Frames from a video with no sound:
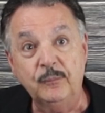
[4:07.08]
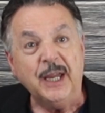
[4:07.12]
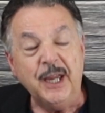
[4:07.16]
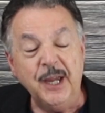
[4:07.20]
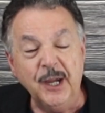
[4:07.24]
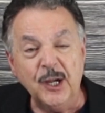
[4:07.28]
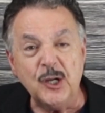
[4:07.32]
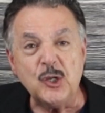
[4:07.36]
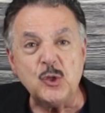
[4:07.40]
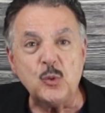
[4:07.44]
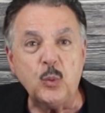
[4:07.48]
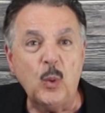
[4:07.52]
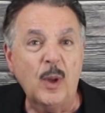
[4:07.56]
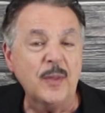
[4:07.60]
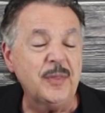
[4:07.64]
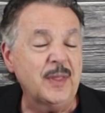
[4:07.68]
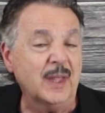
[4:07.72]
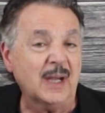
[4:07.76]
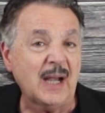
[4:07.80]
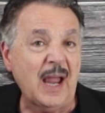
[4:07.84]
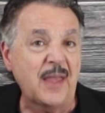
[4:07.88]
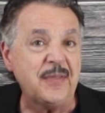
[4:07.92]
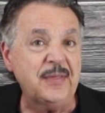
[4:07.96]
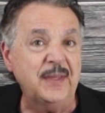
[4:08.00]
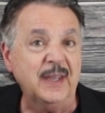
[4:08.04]
Here's one
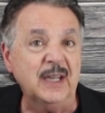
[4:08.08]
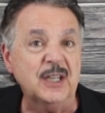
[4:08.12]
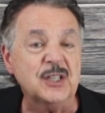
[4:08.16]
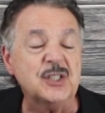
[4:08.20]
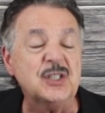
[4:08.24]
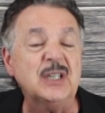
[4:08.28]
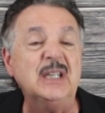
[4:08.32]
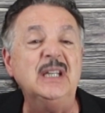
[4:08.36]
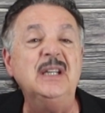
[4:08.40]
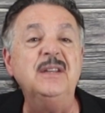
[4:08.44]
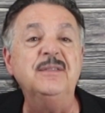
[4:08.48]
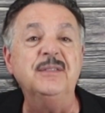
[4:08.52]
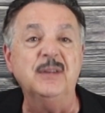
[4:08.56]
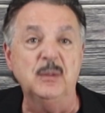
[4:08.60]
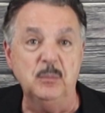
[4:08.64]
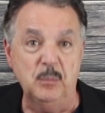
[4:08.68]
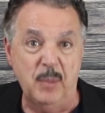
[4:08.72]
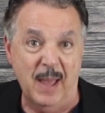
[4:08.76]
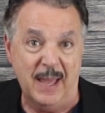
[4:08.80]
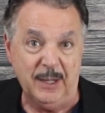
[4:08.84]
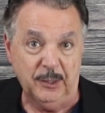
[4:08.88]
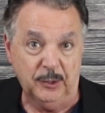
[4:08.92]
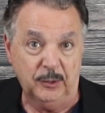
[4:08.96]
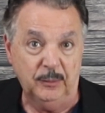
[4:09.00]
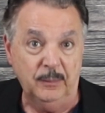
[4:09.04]
that I think is even
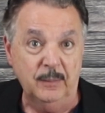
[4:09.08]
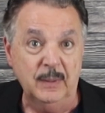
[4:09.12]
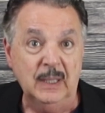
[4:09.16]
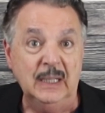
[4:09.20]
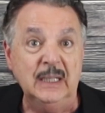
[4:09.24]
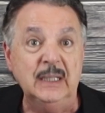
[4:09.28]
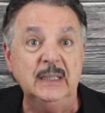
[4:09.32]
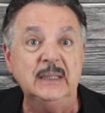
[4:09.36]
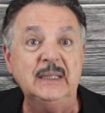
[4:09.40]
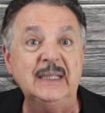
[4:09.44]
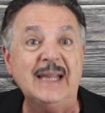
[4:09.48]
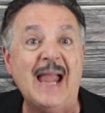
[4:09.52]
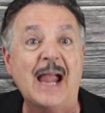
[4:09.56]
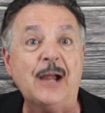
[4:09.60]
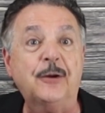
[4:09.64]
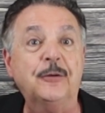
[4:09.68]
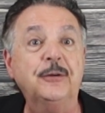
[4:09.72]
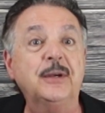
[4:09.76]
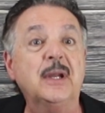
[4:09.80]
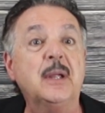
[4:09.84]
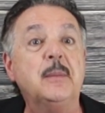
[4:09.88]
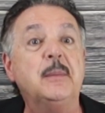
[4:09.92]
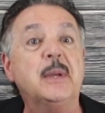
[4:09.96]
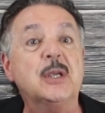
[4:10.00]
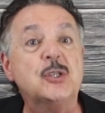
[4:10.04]
better. The
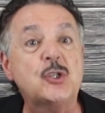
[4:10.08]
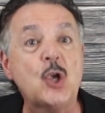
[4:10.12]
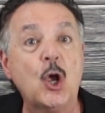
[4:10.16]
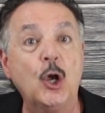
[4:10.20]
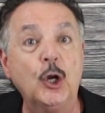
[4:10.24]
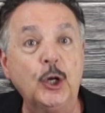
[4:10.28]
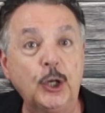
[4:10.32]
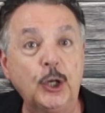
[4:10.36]
acronym is